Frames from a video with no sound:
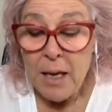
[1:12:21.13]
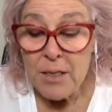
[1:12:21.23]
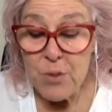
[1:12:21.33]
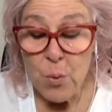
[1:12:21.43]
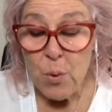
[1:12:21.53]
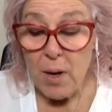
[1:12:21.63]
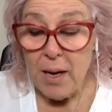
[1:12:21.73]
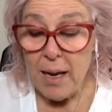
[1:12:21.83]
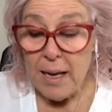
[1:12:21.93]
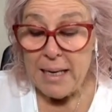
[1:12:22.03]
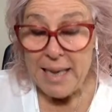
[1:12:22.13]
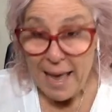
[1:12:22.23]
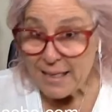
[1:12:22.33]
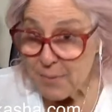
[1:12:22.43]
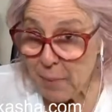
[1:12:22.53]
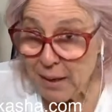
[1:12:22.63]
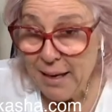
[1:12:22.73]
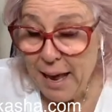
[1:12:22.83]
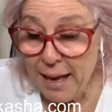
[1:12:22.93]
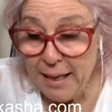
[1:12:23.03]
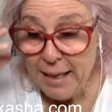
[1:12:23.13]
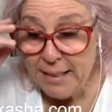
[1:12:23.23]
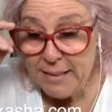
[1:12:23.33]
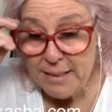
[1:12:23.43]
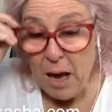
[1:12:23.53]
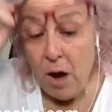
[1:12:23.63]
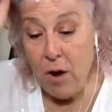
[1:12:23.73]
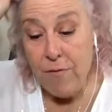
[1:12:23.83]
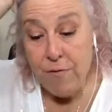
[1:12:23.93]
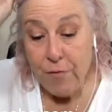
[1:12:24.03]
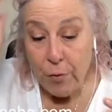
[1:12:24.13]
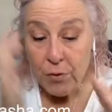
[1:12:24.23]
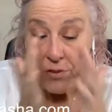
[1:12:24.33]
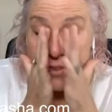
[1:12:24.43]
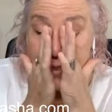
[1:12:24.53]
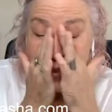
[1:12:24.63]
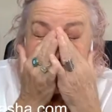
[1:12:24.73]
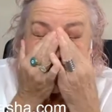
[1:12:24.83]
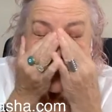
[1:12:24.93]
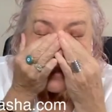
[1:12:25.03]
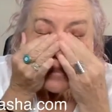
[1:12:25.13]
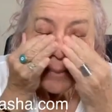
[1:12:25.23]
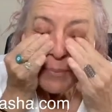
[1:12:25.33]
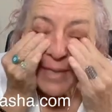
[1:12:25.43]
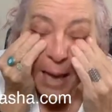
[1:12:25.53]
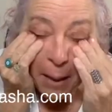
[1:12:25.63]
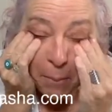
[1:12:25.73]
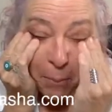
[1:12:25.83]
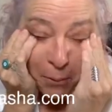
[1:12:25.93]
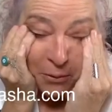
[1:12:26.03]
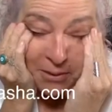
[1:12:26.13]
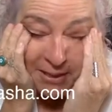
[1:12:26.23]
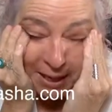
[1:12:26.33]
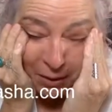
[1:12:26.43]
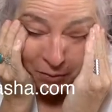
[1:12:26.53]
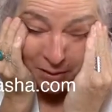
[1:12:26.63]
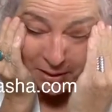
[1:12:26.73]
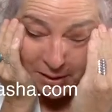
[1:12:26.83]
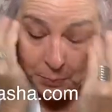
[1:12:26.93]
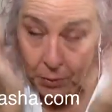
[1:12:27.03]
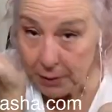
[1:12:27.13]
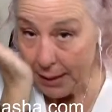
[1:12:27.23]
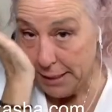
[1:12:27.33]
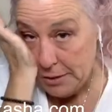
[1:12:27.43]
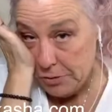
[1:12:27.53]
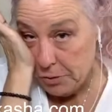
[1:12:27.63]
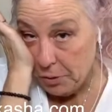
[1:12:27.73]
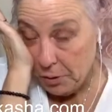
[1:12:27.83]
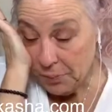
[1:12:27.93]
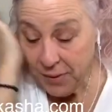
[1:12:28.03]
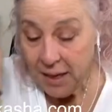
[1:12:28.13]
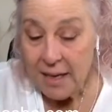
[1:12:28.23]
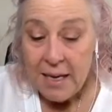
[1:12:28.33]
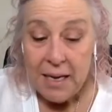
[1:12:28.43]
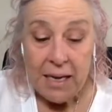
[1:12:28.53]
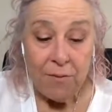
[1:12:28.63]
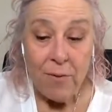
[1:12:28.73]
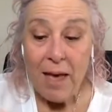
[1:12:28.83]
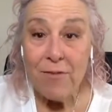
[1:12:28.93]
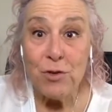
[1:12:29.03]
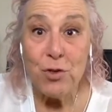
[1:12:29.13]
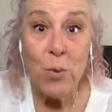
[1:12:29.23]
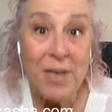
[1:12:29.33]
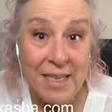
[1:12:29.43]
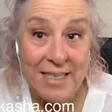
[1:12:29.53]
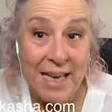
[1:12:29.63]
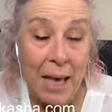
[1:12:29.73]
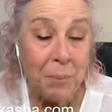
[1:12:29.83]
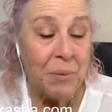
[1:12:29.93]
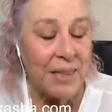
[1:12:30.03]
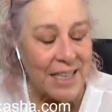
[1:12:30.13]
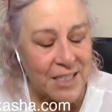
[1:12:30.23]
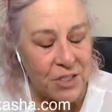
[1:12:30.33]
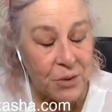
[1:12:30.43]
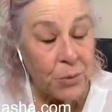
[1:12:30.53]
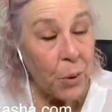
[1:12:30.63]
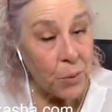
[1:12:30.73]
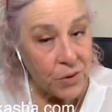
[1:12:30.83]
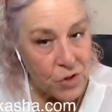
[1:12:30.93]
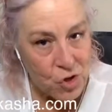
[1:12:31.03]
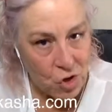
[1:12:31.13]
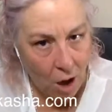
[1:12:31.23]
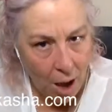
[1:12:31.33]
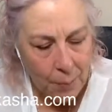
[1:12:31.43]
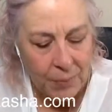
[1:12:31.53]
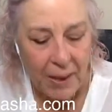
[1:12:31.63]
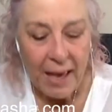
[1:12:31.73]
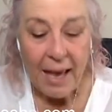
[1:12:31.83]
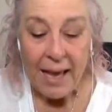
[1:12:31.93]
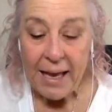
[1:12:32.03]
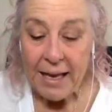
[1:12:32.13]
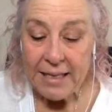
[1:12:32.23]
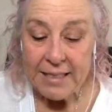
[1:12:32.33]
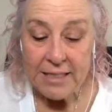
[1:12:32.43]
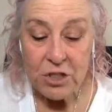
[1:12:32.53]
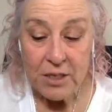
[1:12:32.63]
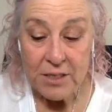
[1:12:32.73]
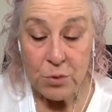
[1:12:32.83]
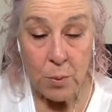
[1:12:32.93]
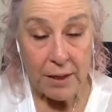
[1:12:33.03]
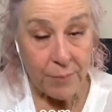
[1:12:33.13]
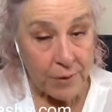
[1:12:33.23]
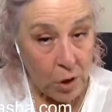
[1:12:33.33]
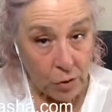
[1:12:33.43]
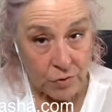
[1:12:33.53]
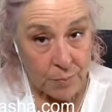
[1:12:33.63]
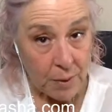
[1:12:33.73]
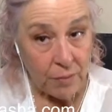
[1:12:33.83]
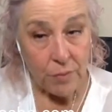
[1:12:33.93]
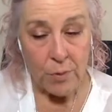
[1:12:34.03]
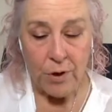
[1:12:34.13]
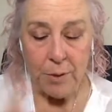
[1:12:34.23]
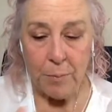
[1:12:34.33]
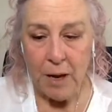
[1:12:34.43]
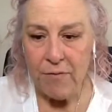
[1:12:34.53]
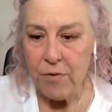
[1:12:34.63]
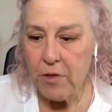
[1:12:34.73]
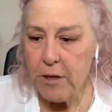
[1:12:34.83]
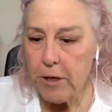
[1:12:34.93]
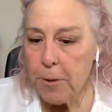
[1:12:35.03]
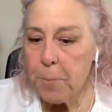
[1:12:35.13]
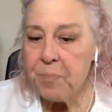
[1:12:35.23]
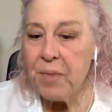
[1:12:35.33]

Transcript: So next Monday is our first September Sacred Spirit Guide Circle. If you haven't joined us yet, please do go to the shop. It's just $23 a month, or you can buy for the year.